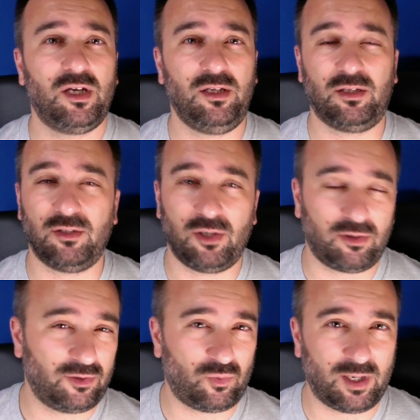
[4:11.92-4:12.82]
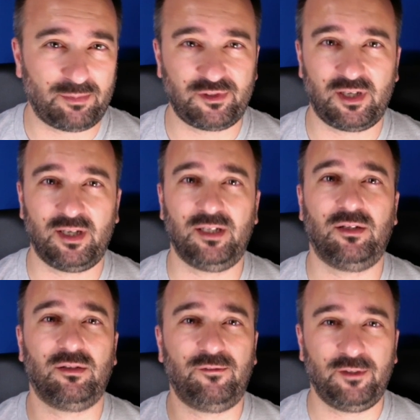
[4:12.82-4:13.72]
You can go on the website, you
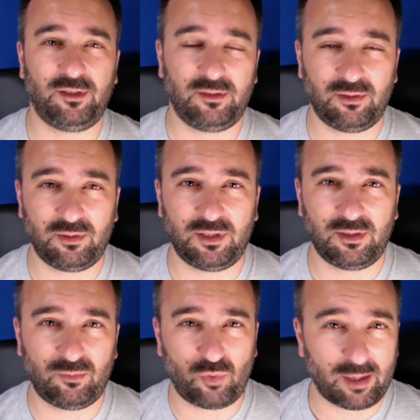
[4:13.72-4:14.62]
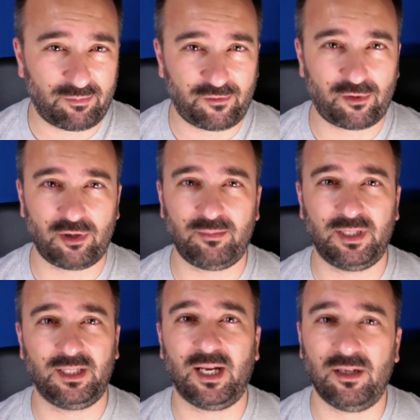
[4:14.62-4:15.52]
can fill in the web form
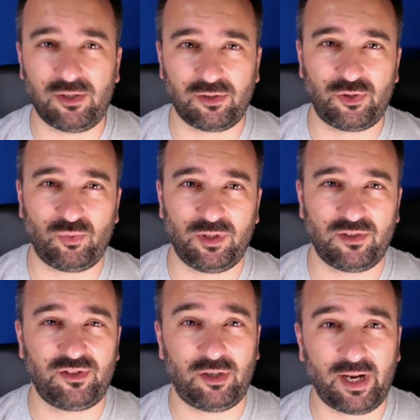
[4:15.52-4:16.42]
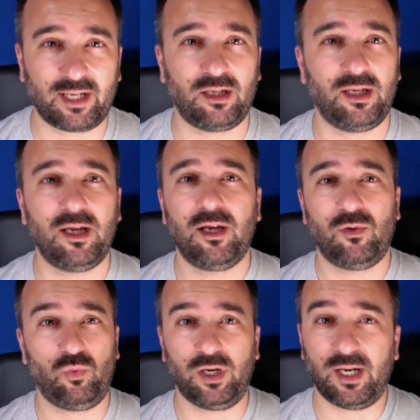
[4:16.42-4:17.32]
and get in touch with us directly.
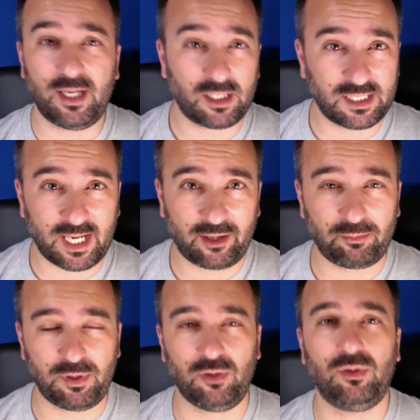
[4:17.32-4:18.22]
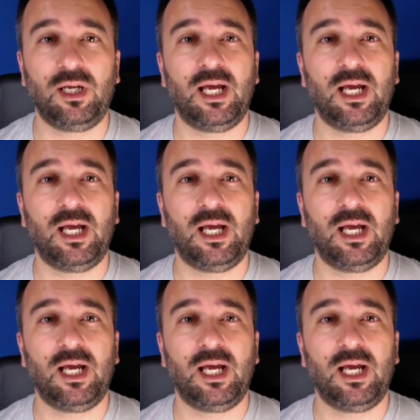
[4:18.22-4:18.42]
We are here to help you.